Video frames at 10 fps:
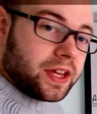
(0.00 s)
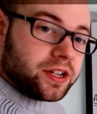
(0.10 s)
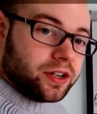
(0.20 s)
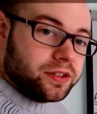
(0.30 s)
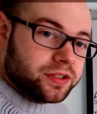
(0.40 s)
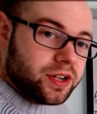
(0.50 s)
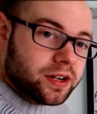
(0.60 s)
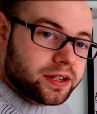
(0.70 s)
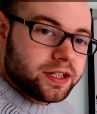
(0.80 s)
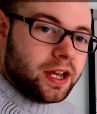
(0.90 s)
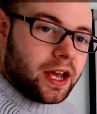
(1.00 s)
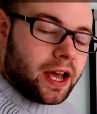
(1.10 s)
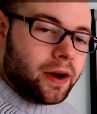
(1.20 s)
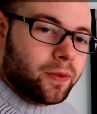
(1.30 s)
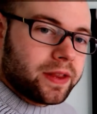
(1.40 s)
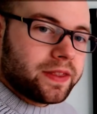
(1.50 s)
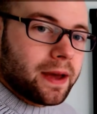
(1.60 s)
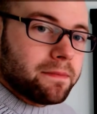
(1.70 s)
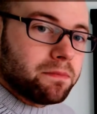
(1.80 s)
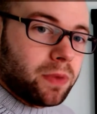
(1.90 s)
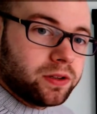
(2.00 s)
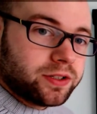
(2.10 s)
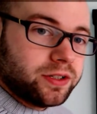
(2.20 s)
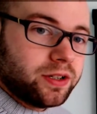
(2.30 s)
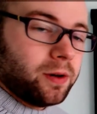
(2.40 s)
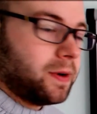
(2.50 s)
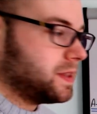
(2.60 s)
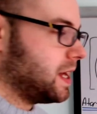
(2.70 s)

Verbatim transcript: conduct uh, when they're molten or when they're